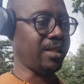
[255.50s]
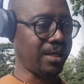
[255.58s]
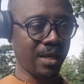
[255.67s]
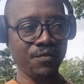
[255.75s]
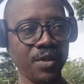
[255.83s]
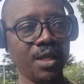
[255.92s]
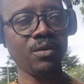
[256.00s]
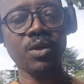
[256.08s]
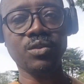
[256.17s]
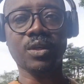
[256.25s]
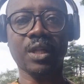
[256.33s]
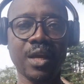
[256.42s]
definitely
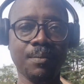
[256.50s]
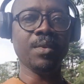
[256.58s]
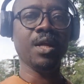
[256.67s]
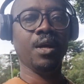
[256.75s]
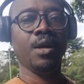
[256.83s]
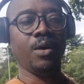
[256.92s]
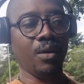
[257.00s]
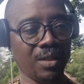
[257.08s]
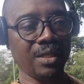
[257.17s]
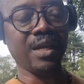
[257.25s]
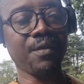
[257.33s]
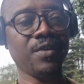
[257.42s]
want to claim, or they're
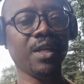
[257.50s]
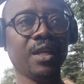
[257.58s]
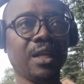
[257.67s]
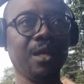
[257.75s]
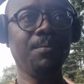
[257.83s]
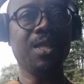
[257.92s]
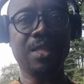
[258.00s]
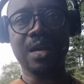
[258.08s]
definitely claiming their